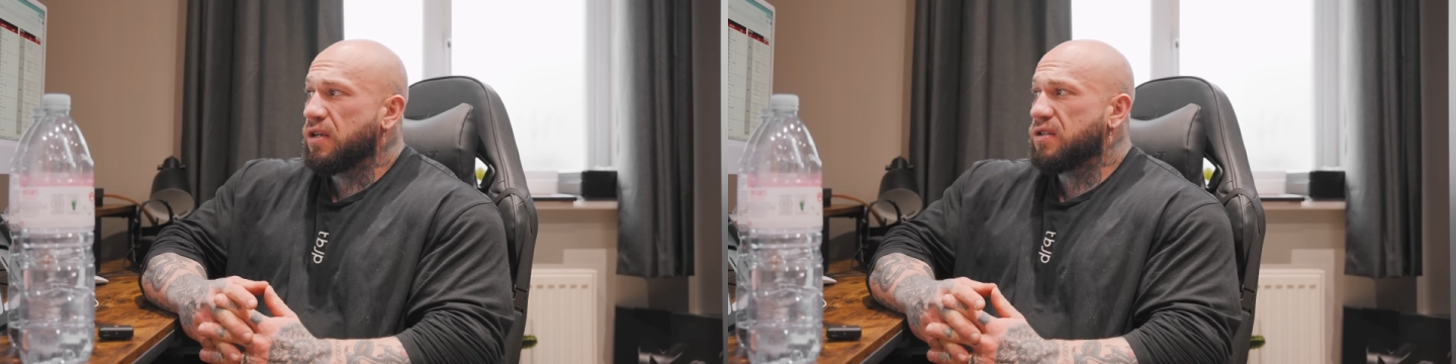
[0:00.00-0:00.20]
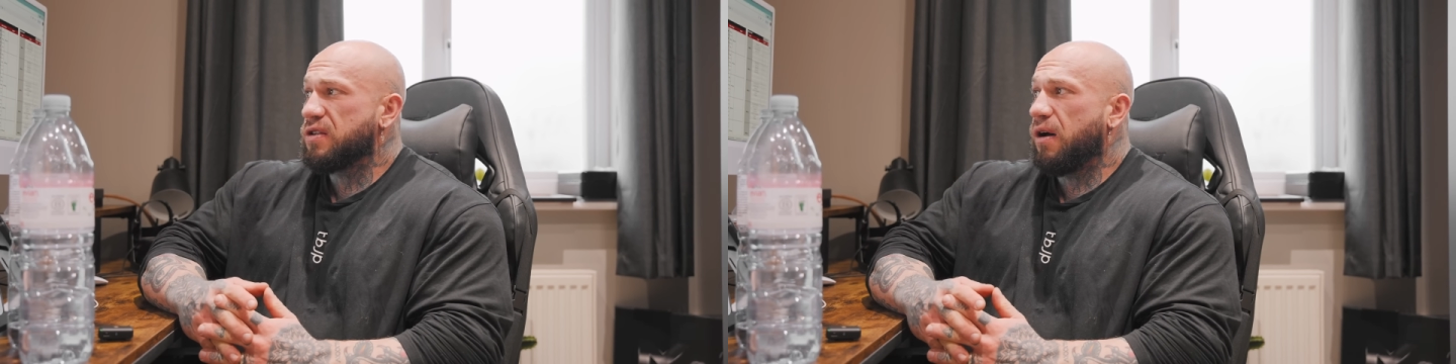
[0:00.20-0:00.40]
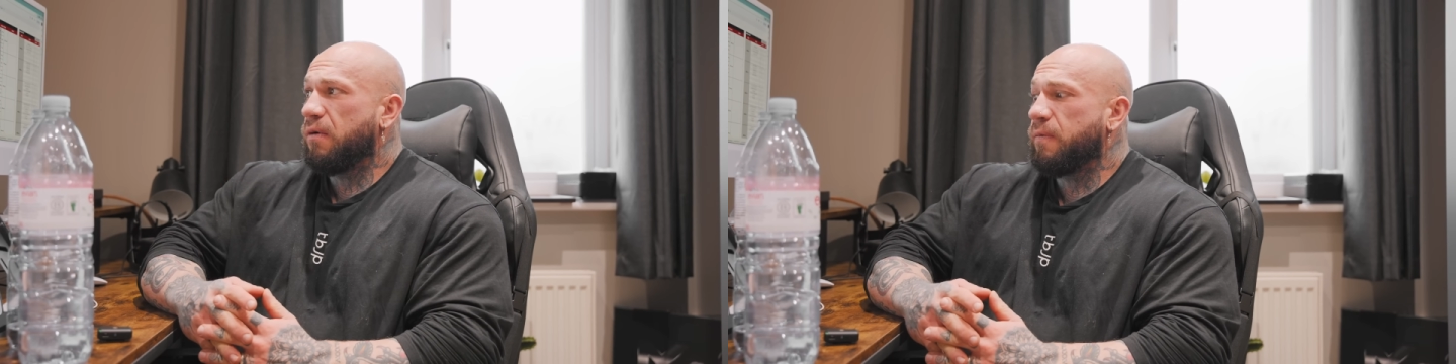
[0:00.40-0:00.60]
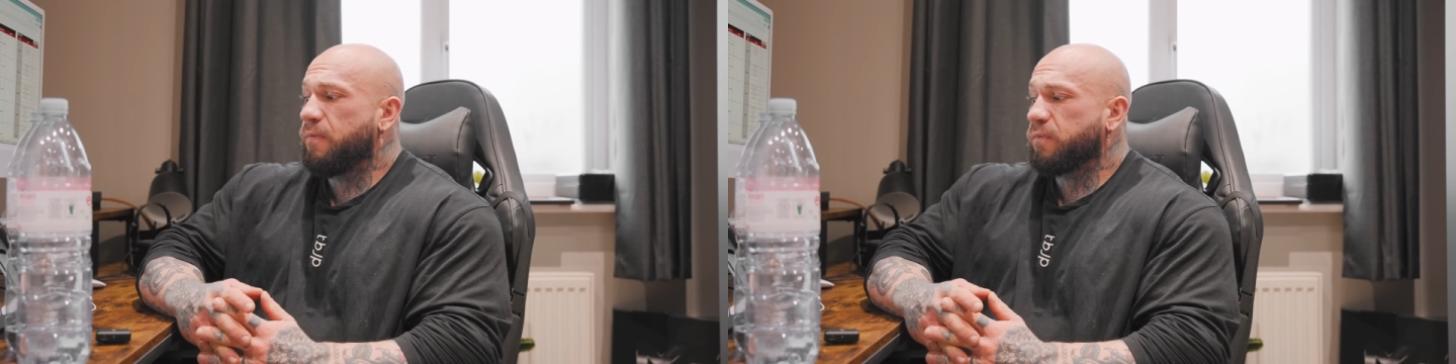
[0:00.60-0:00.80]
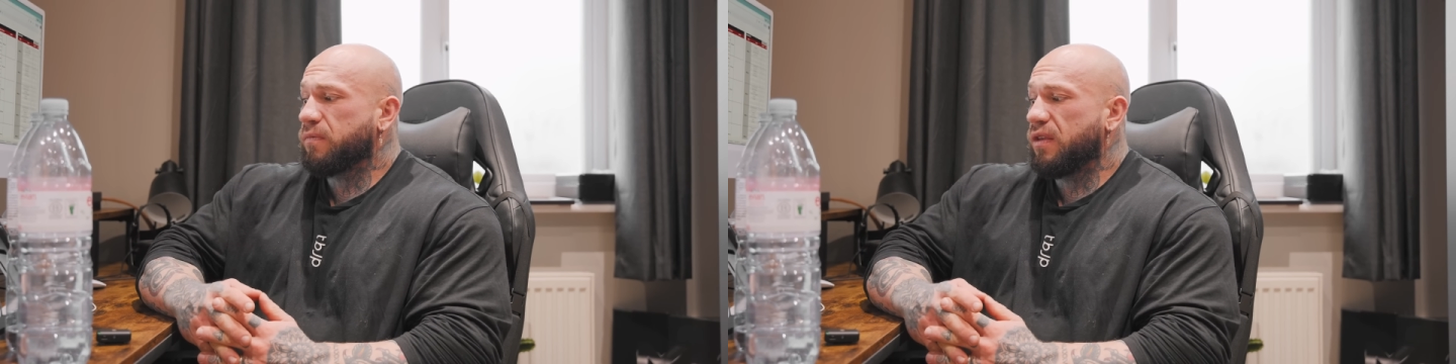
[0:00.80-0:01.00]
So
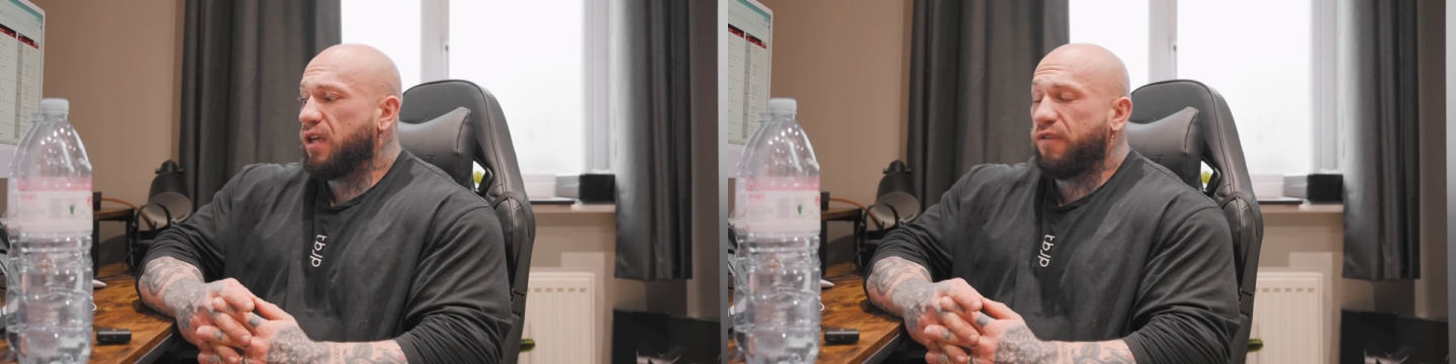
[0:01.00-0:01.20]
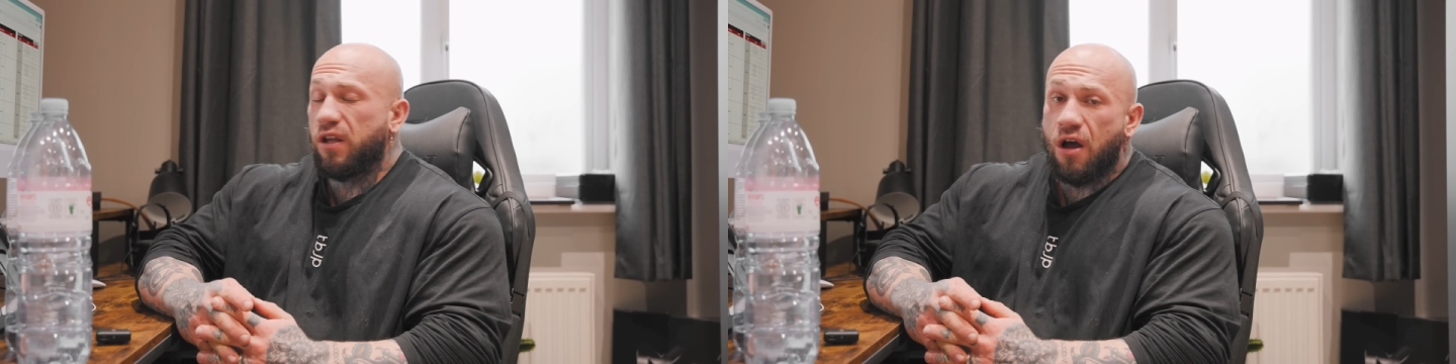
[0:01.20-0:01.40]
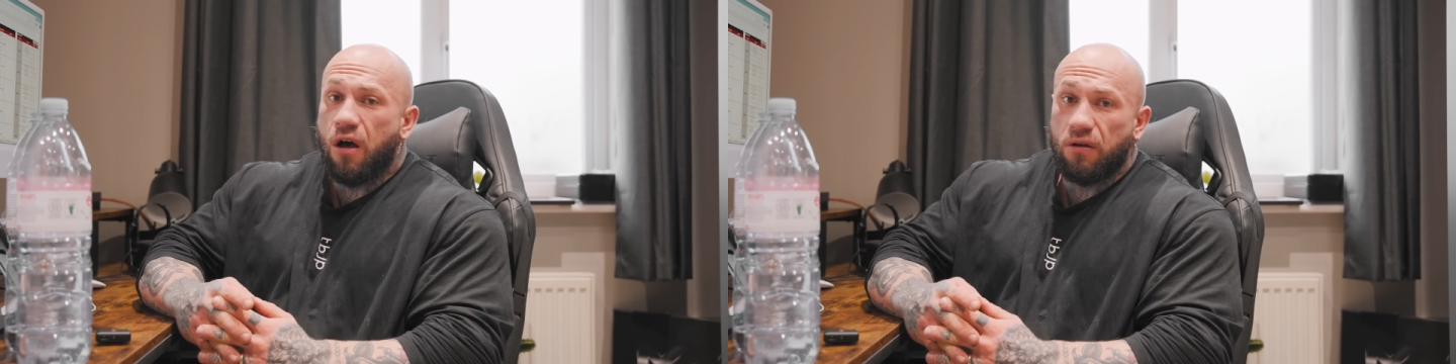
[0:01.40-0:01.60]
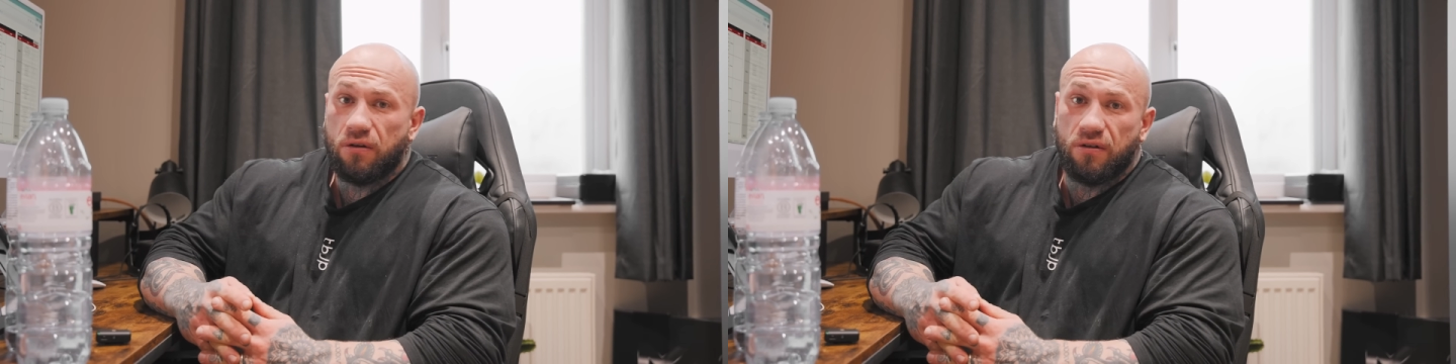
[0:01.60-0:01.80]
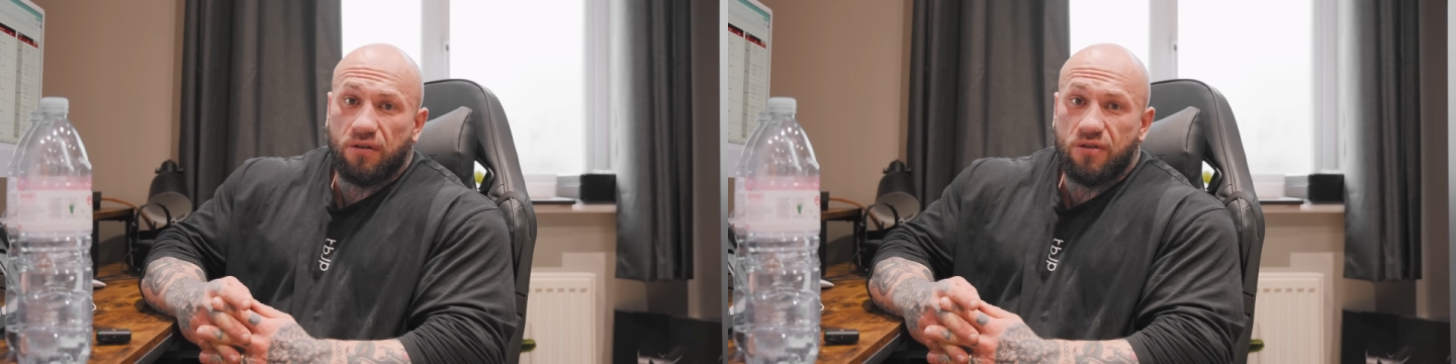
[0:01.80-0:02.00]
if you're
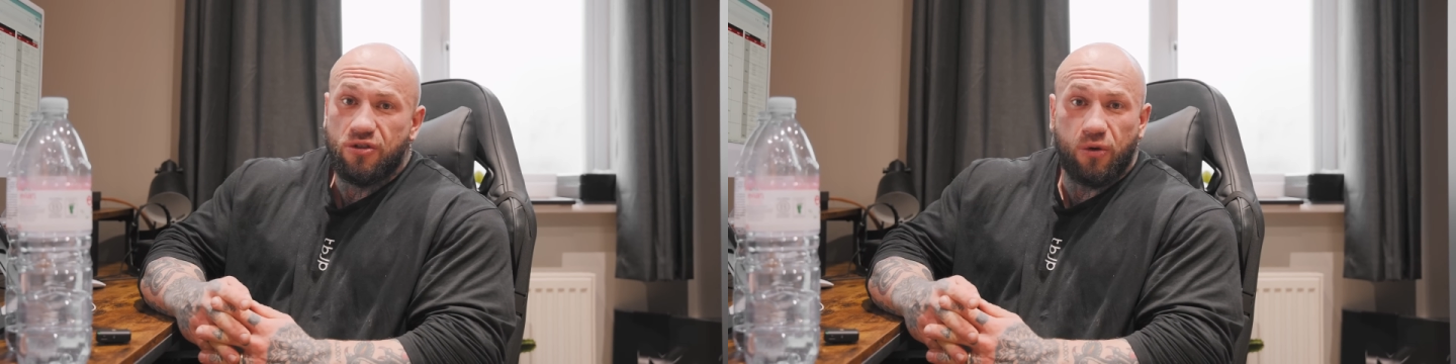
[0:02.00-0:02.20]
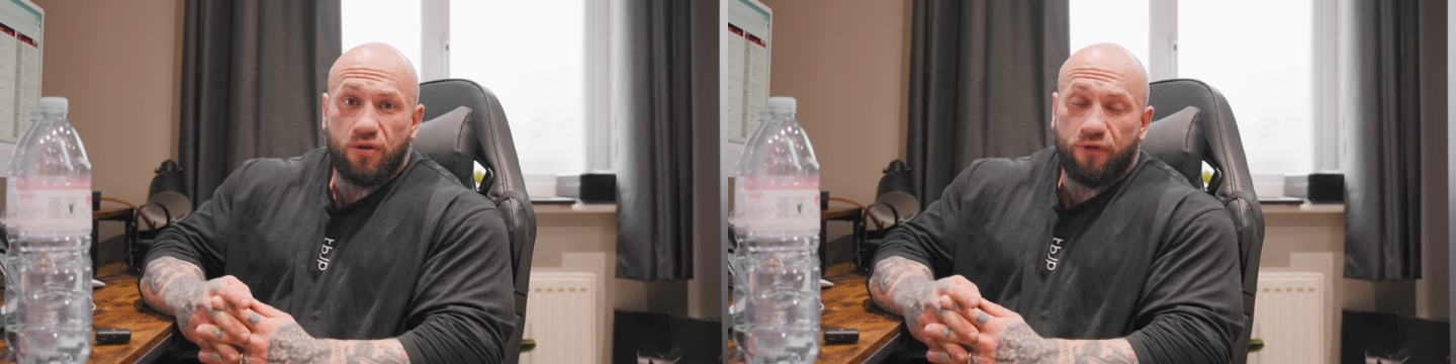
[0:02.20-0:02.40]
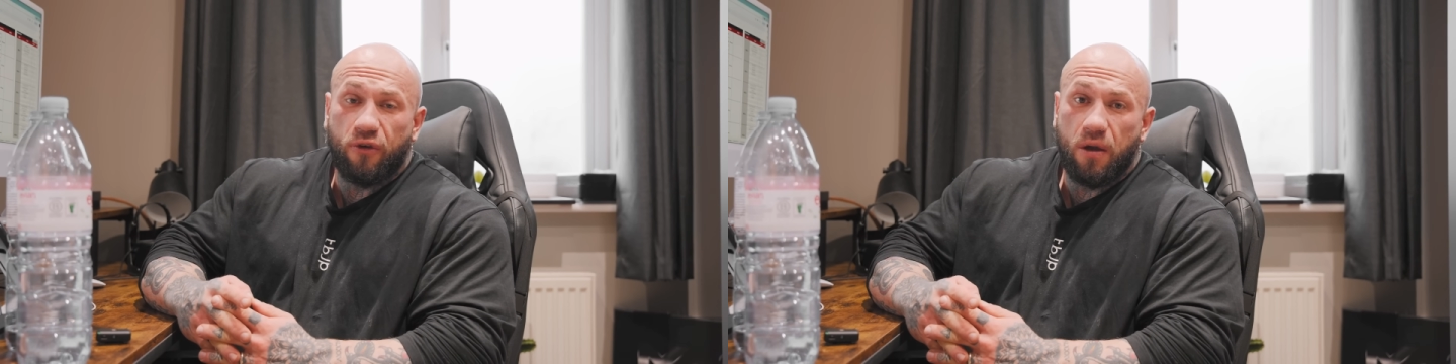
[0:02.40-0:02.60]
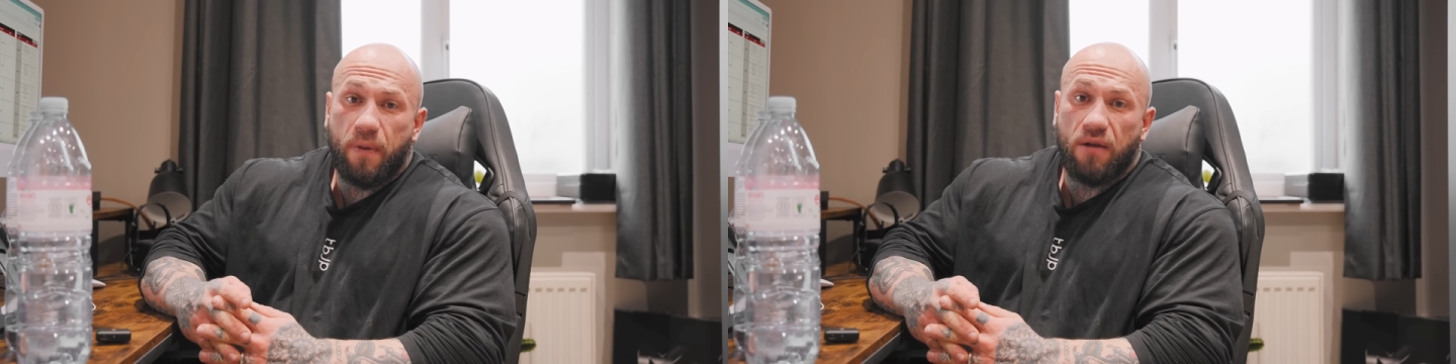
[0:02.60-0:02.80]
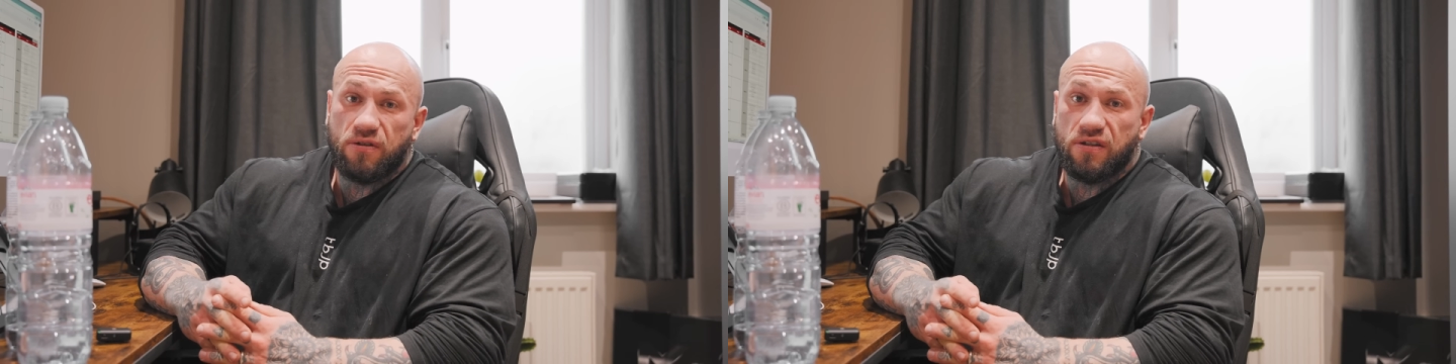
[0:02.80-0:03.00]
not 240
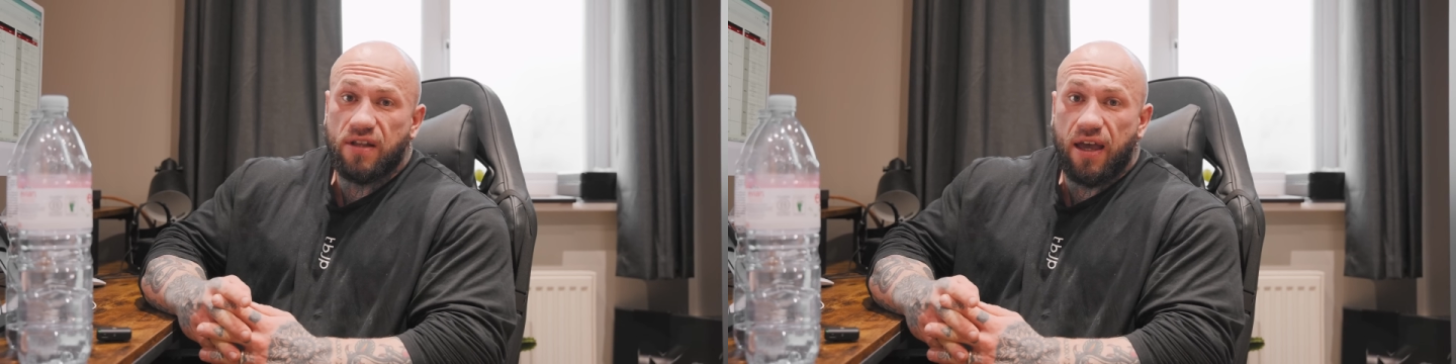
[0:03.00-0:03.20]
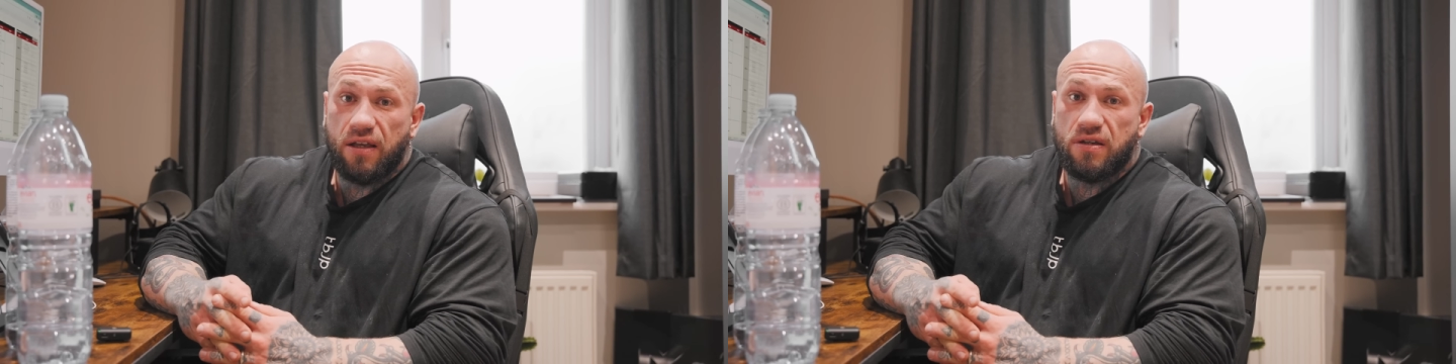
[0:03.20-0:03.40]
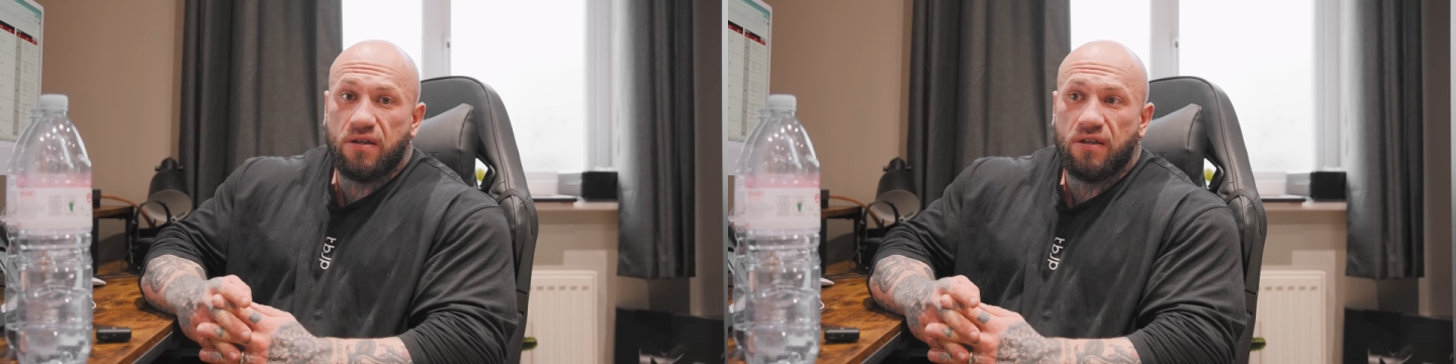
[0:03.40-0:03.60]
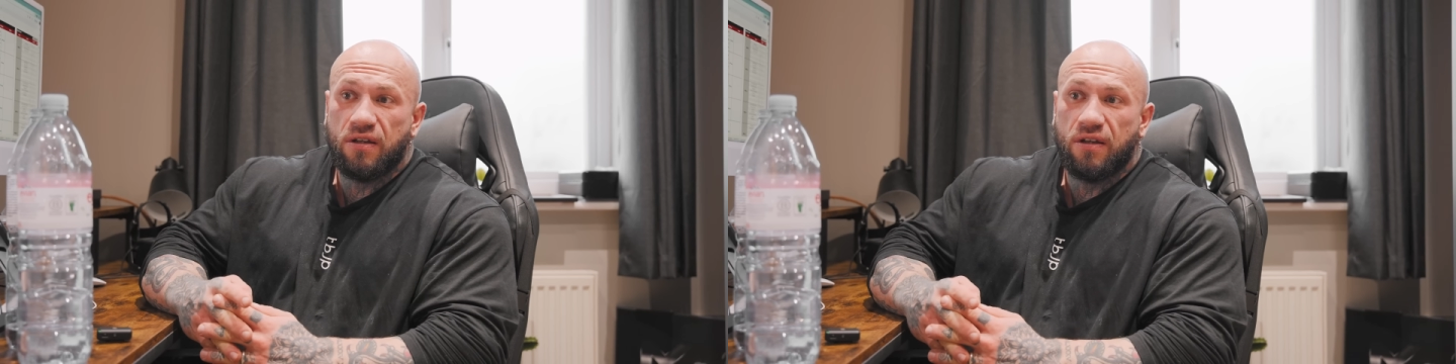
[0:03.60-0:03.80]
pounds on stage